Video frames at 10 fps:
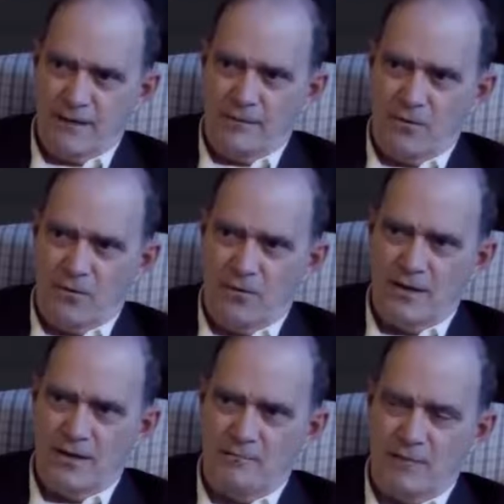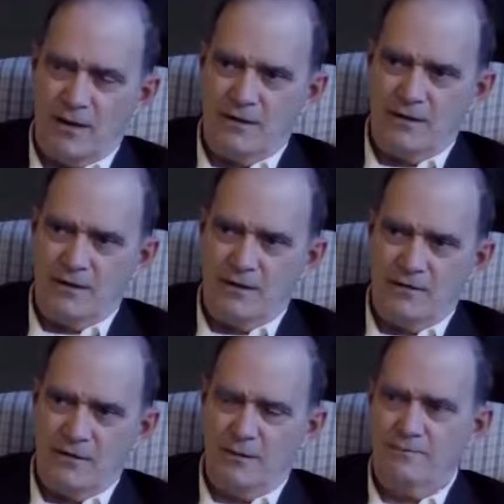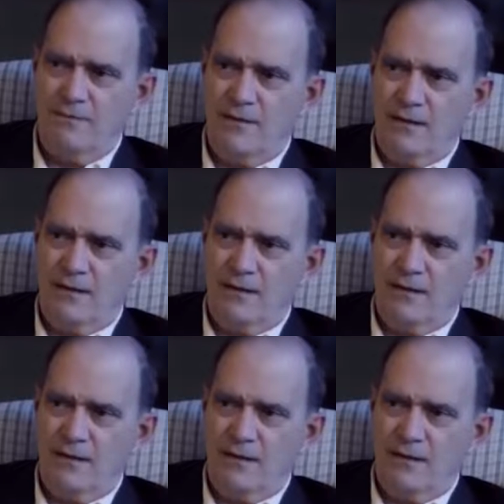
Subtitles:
Or they can monitor